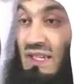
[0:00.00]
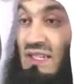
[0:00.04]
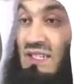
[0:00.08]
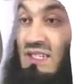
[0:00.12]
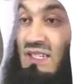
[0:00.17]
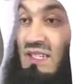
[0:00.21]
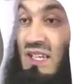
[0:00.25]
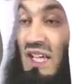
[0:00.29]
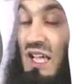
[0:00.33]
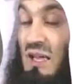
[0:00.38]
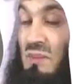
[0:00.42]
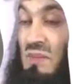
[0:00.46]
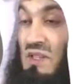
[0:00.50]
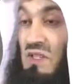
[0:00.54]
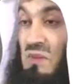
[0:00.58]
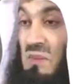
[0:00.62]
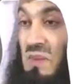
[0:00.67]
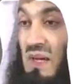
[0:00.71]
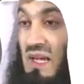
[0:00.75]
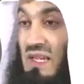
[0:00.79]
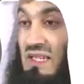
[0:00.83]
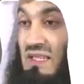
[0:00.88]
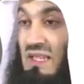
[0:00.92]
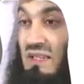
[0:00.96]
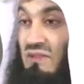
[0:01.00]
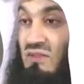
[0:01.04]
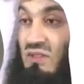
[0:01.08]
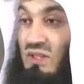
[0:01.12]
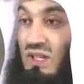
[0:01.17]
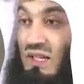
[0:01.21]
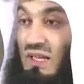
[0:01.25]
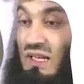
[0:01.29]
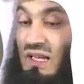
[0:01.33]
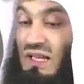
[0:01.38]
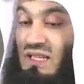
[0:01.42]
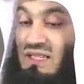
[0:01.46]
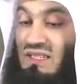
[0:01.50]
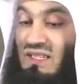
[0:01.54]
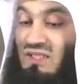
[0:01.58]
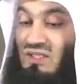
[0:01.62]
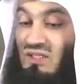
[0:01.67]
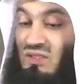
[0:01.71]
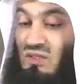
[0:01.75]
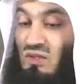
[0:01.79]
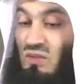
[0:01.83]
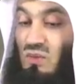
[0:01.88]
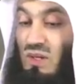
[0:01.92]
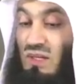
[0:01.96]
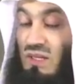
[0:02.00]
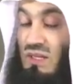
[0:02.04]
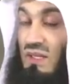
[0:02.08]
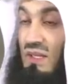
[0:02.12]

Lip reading: and as time has passed, they've realized that,